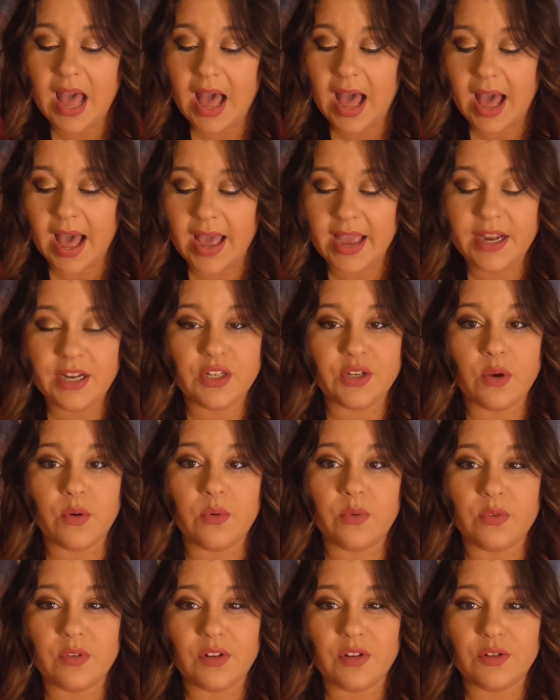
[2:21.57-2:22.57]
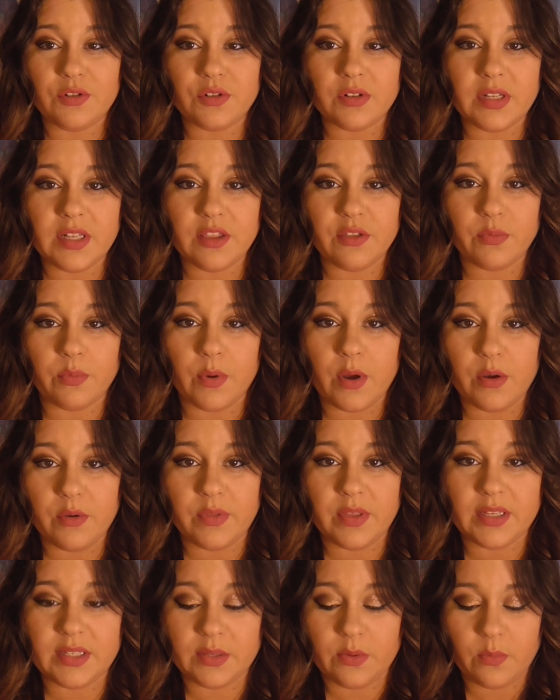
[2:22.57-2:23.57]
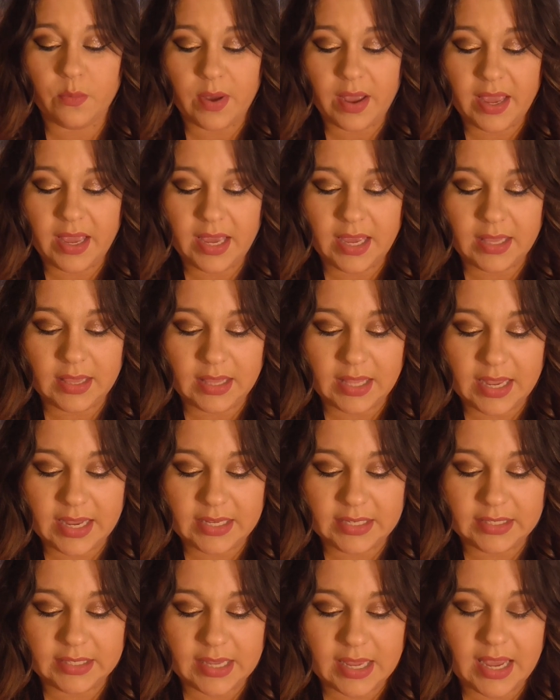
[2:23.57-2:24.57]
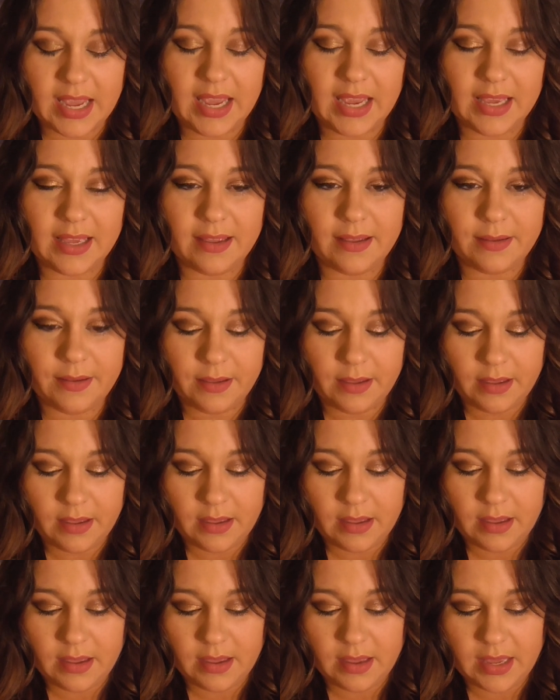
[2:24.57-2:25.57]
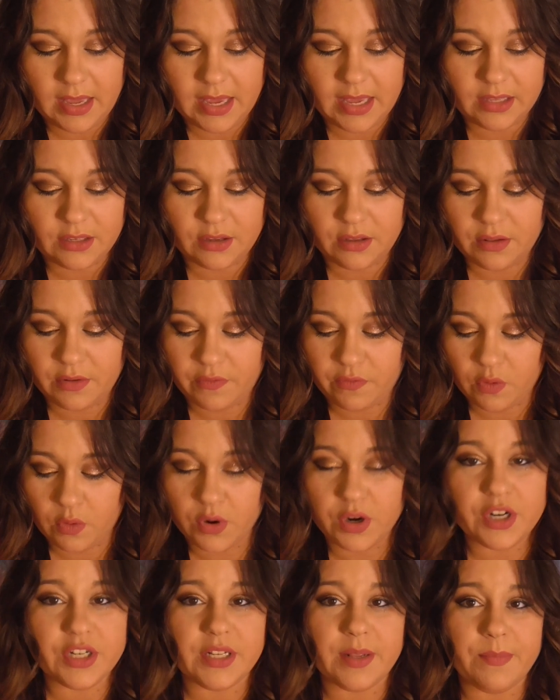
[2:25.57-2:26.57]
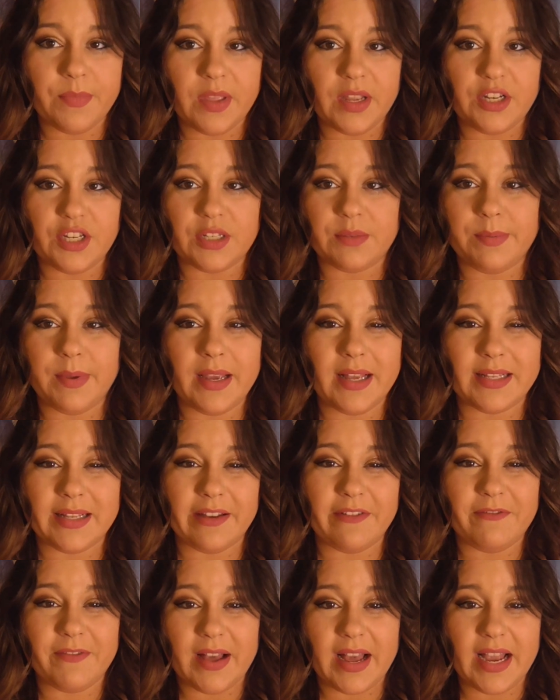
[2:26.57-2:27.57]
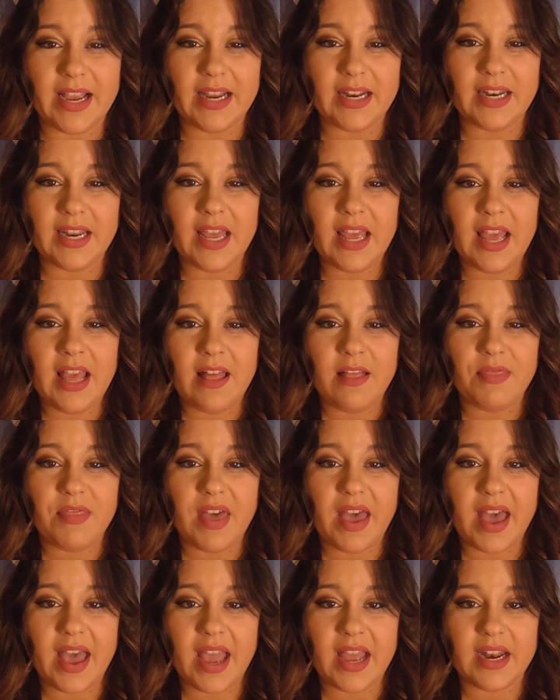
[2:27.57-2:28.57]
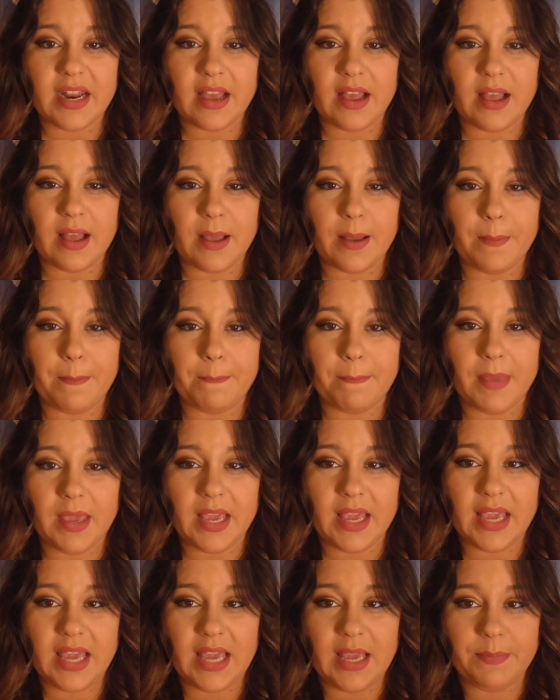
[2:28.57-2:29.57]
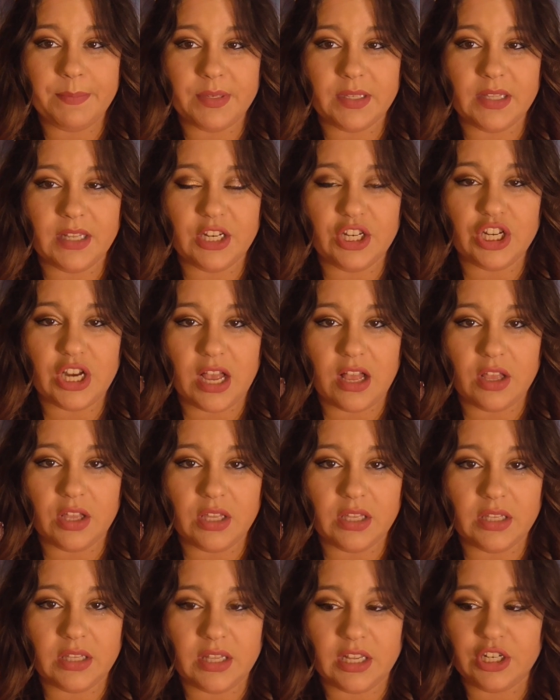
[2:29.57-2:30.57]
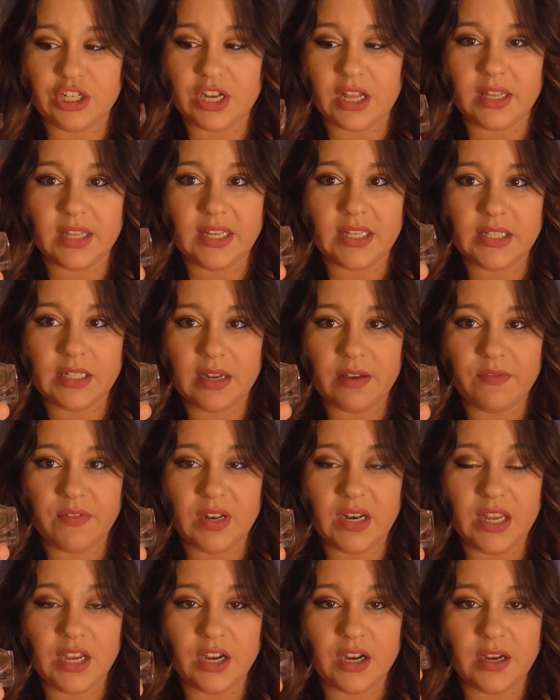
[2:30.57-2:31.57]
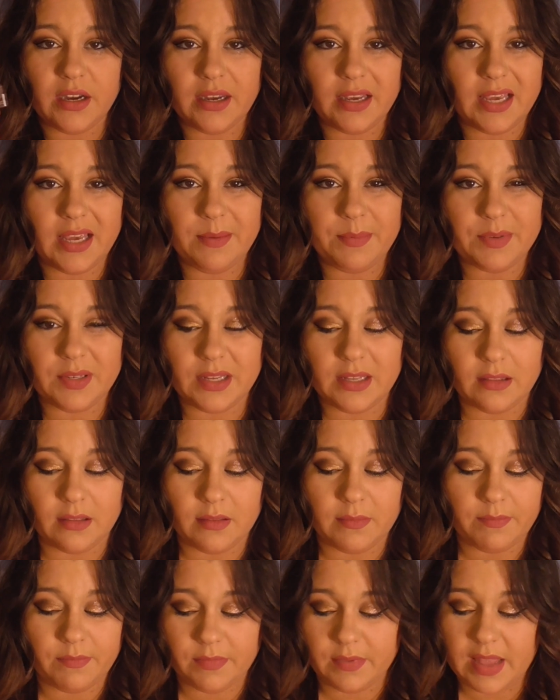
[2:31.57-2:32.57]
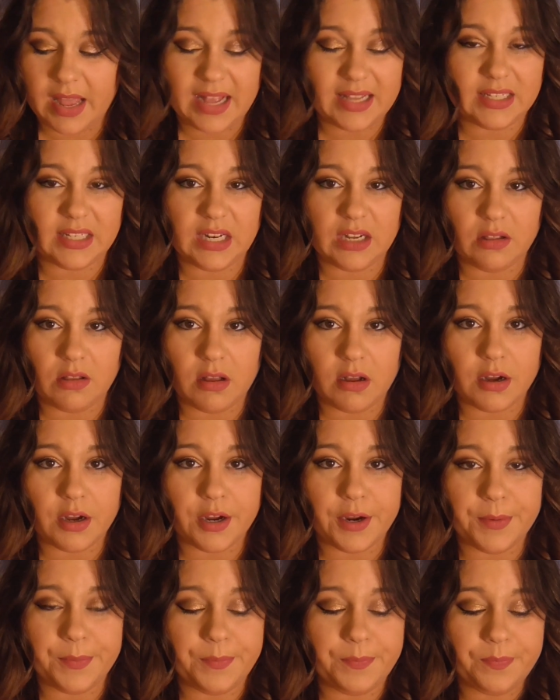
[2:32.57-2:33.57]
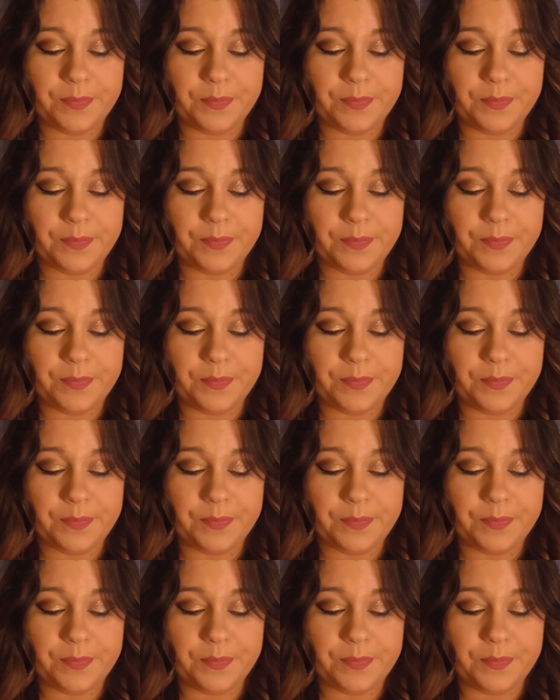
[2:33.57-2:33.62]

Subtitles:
I don't usually throw this away unless like it gets on the floor or something, just because I find that it keeps the jelly stuff in here, it keeps it lasting longer.